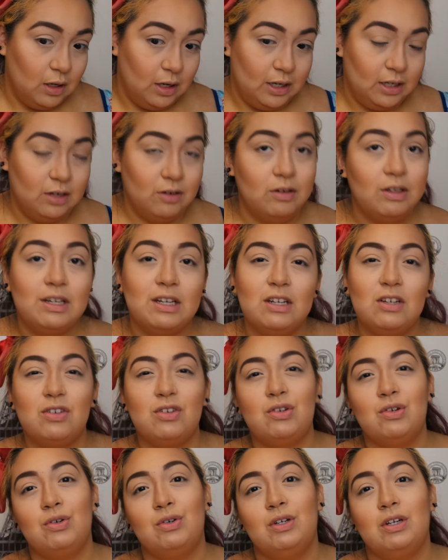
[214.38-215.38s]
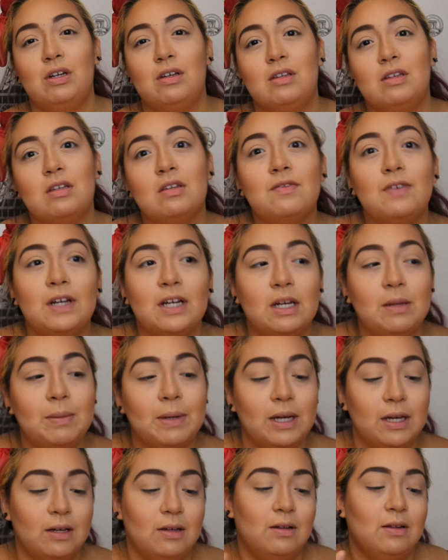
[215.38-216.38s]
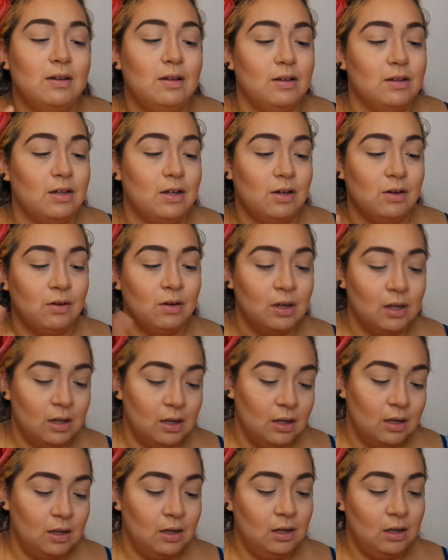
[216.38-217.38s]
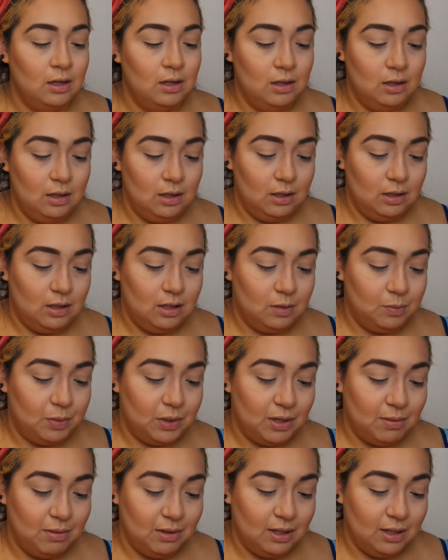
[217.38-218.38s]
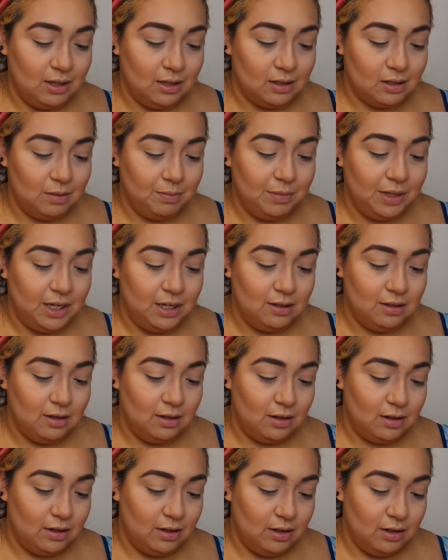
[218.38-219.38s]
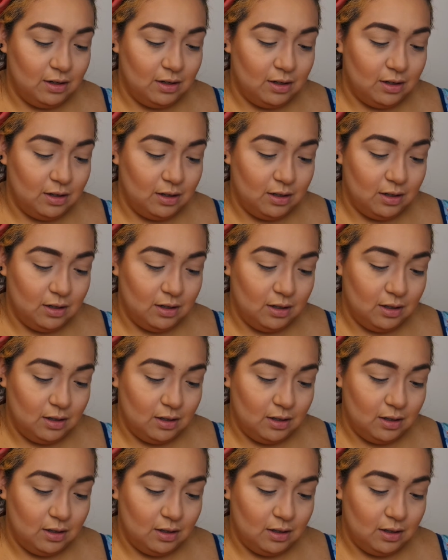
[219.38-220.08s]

I know Nikkie Tutorials is very pale, and so this probably looks amazing on her.